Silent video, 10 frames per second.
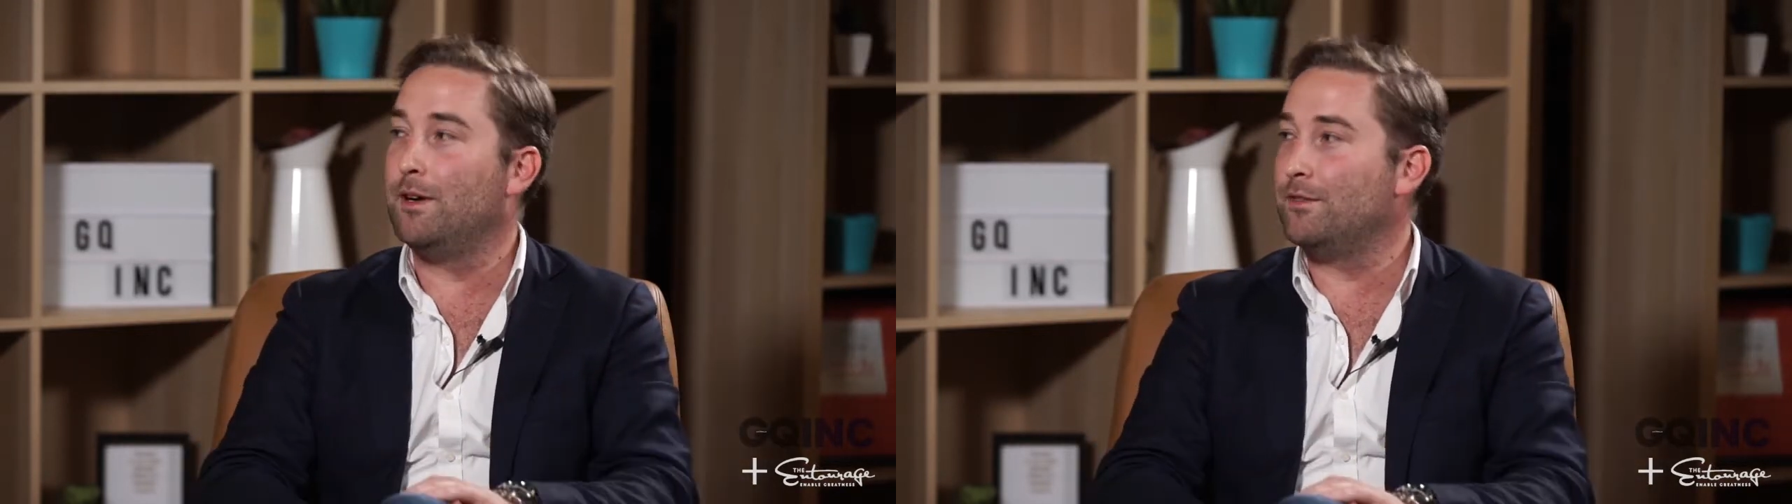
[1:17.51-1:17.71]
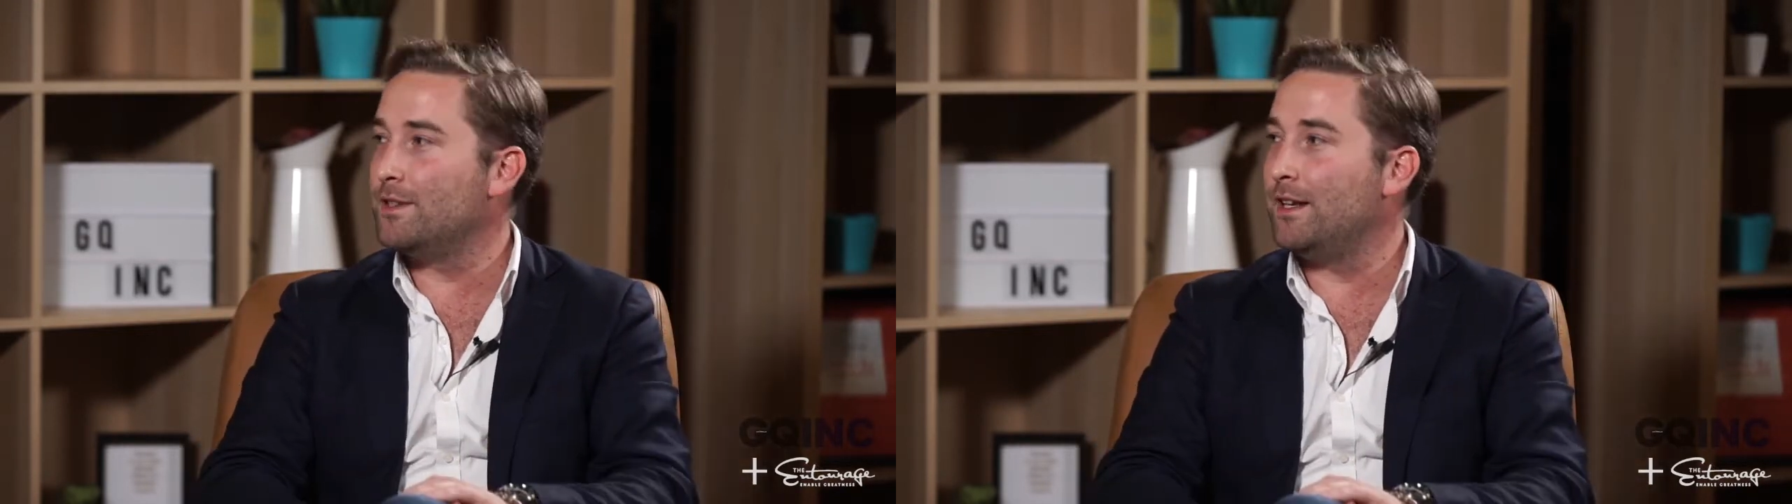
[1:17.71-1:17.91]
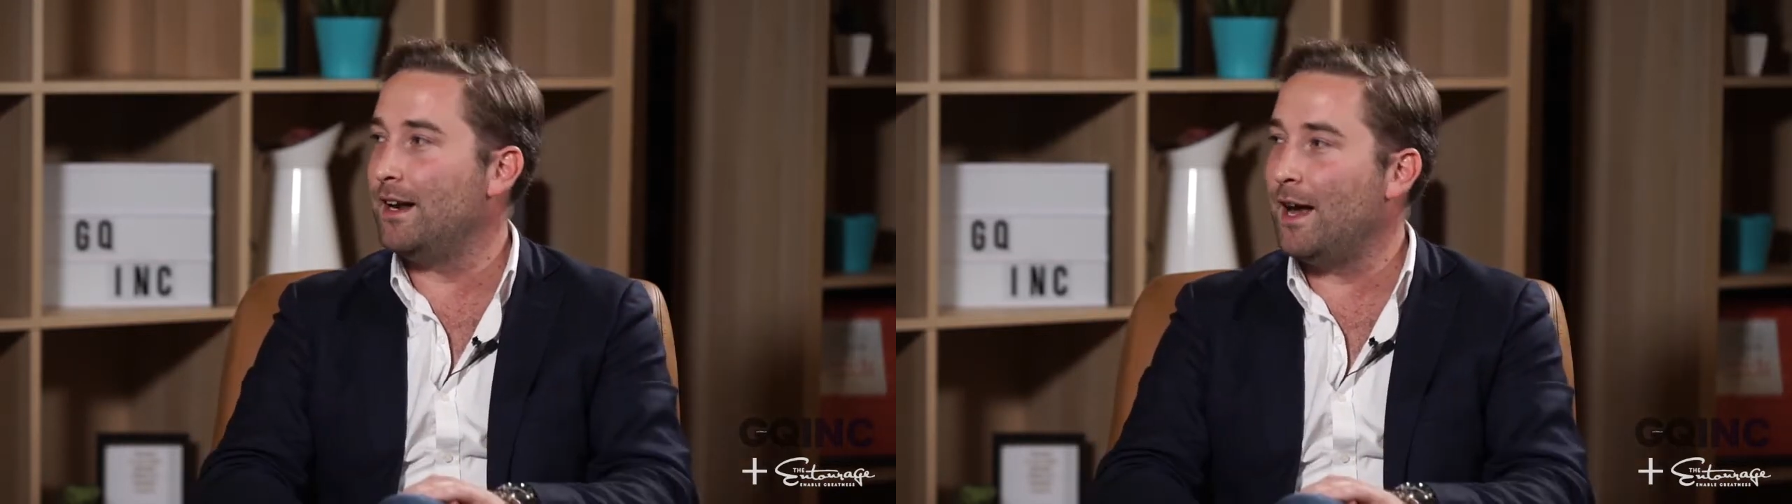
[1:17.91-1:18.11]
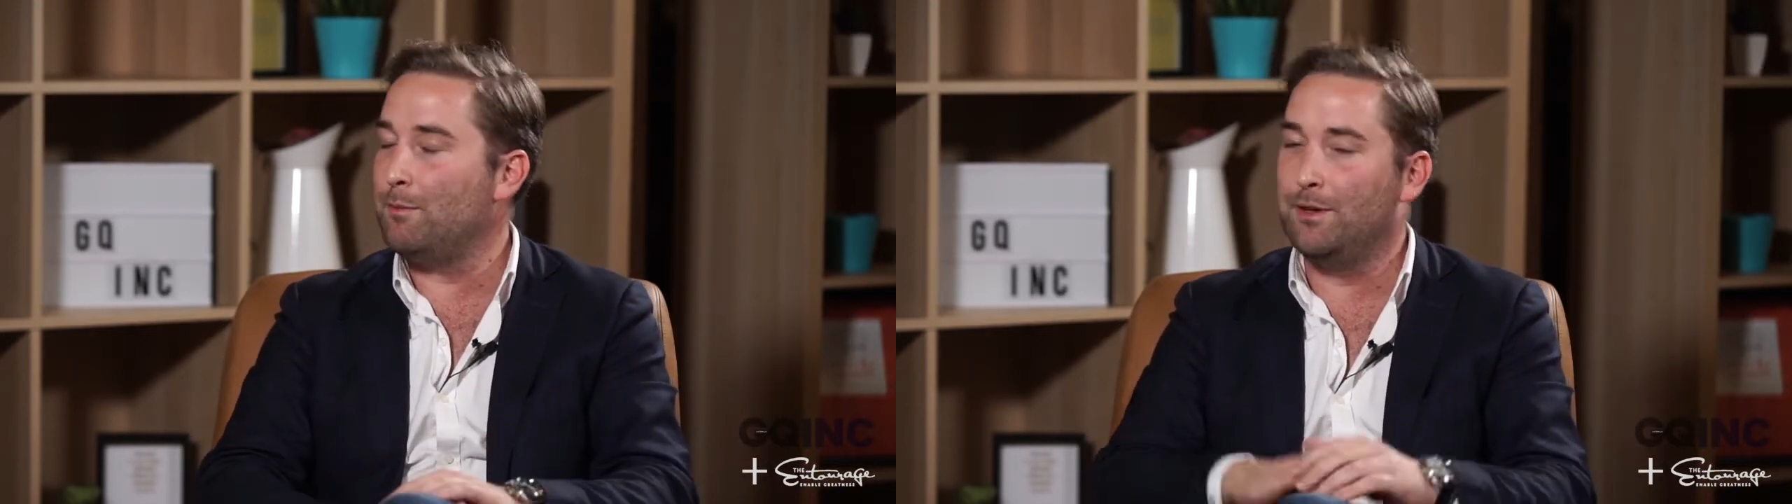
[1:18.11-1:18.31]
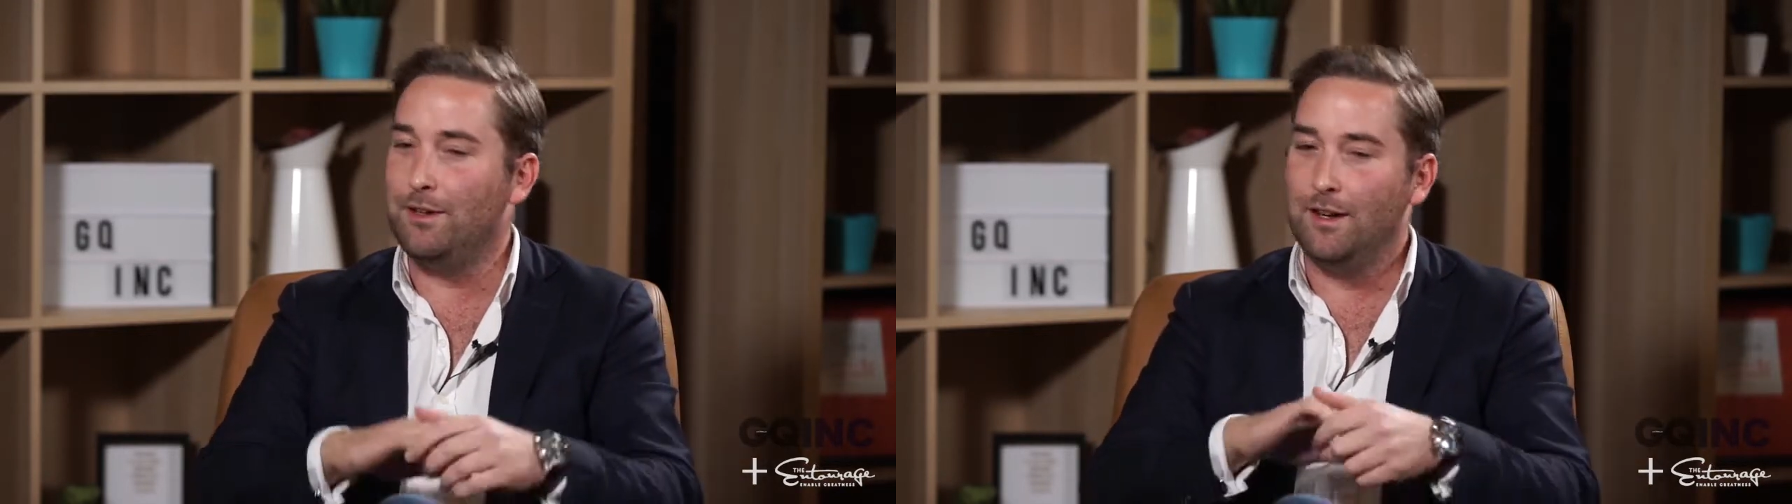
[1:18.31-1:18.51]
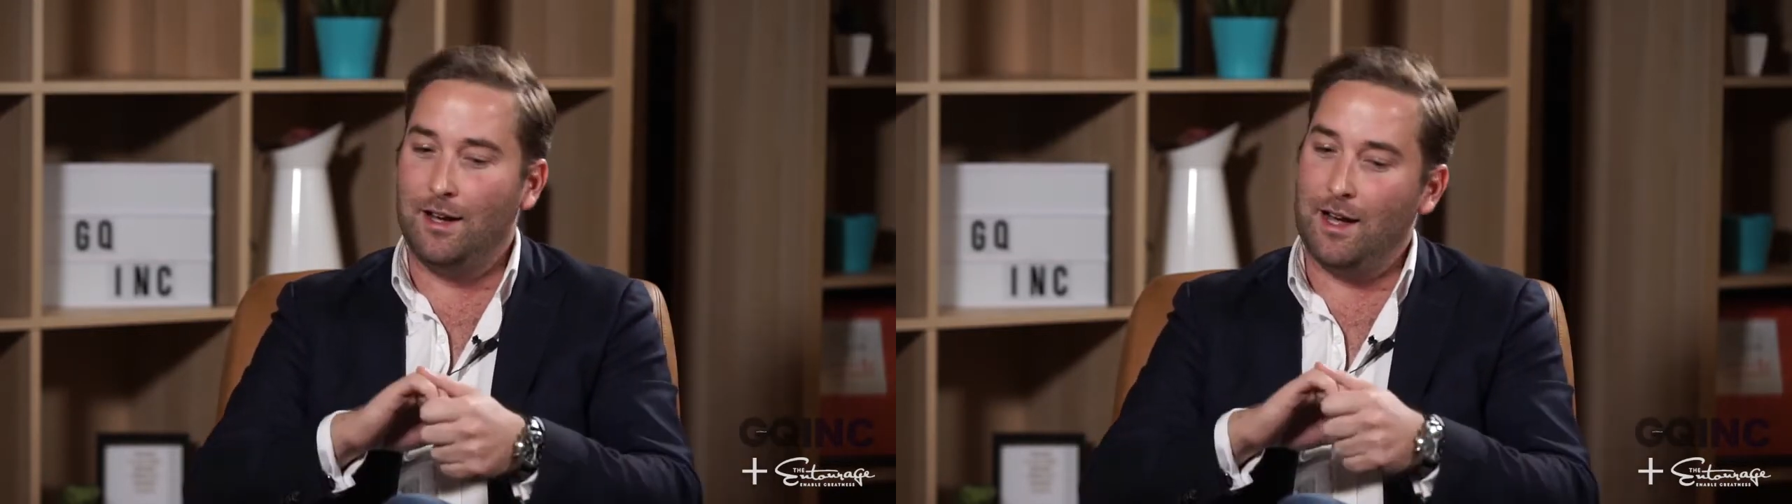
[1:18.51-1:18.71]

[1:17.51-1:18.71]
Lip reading: but I've seen it happen.